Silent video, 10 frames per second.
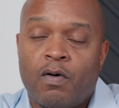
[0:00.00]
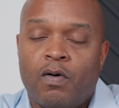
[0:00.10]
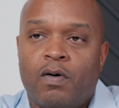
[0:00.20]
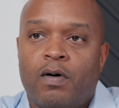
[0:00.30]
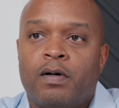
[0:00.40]

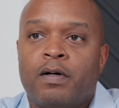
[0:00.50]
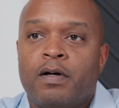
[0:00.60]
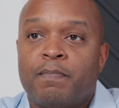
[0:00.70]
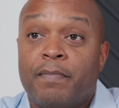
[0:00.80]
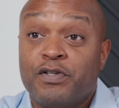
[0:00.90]
Oh,
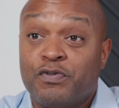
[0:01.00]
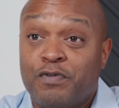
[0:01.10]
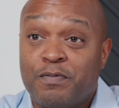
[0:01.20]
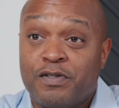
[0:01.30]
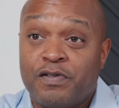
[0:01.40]
must
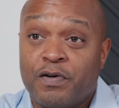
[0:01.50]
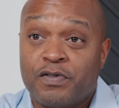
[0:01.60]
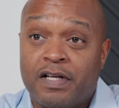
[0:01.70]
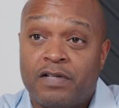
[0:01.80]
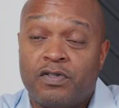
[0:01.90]
read
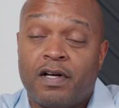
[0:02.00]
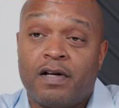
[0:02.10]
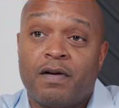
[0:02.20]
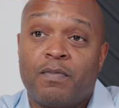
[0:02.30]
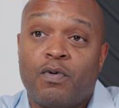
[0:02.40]
materials each day.
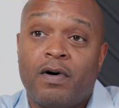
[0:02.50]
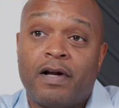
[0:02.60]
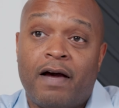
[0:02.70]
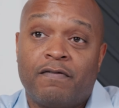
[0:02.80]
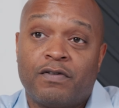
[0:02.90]
Number one,
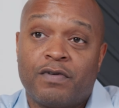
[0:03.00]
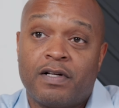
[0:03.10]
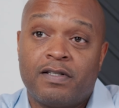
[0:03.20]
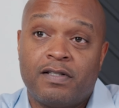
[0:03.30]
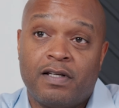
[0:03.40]
I have to
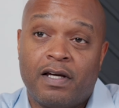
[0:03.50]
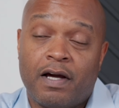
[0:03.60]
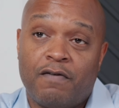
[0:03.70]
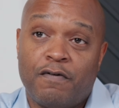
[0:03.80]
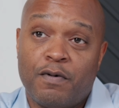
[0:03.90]
read Seeking
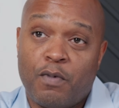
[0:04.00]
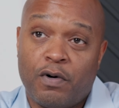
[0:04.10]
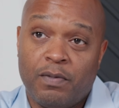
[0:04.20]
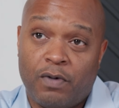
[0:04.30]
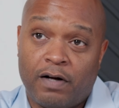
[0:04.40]
Alpha
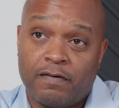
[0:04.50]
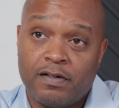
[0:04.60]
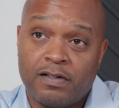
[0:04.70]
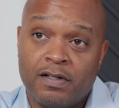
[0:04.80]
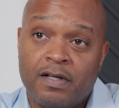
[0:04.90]
Morning
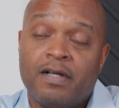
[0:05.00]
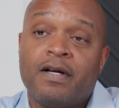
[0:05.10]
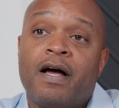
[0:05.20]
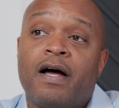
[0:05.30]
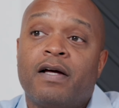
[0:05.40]
Breakfast.
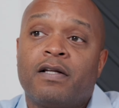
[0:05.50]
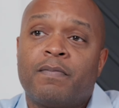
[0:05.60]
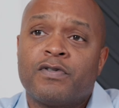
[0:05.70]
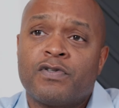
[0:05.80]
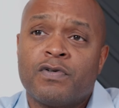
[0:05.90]
And
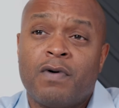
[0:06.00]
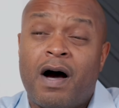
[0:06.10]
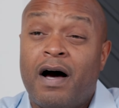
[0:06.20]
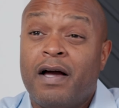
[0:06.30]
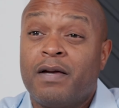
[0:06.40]
number two,
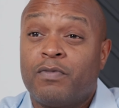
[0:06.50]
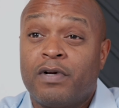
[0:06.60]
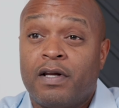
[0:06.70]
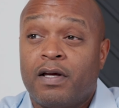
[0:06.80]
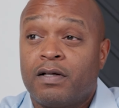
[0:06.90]
I am
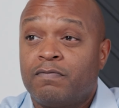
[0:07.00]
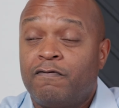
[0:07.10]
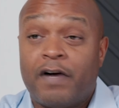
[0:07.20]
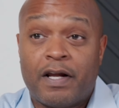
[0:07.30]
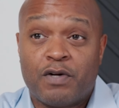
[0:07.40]
reading
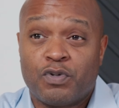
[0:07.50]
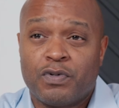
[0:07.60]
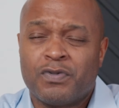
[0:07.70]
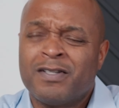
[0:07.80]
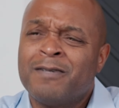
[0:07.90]
financial
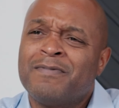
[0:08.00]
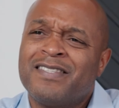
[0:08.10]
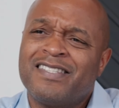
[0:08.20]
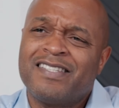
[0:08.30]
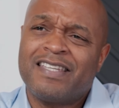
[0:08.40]
news,
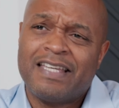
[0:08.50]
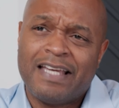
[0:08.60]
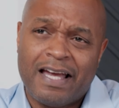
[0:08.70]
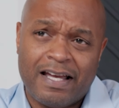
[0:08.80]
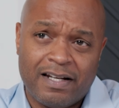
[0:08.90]

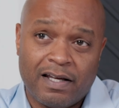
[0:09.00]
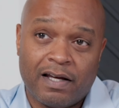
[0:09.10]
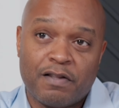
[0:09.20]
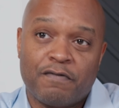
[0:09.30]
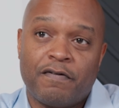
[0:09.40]

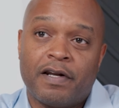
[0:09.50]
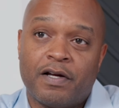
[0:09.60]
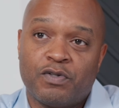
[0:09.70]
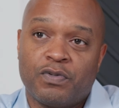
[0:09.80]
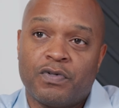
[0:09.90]
scanning the
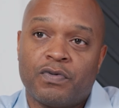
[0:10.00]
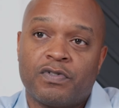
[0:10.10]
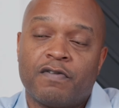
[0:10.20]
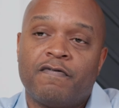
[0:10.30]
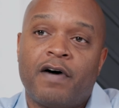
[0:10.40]
financial news
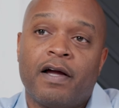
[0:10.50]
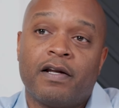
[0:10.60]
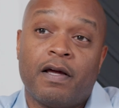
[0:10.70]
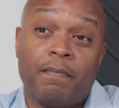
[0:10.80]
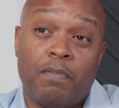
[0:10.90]
to
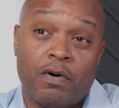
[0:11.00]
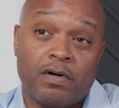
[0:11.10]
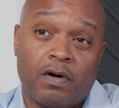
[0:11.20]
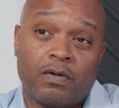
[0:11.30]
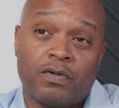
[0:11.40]
find
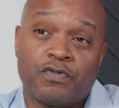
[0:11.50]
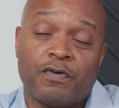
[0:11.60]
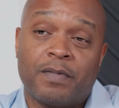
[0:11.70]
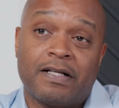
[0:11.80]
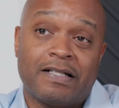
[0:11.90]
important articles
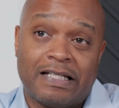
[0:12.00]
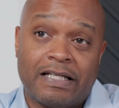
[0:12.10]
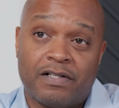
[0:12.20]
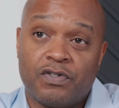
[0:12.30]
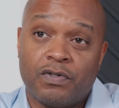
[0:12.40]
for me to dig
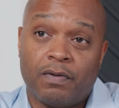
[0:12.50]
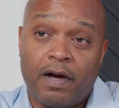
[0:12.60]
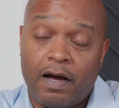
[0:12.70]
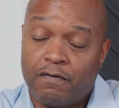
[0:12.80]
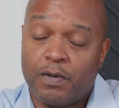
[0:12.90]
into
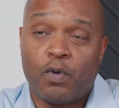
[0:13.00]
every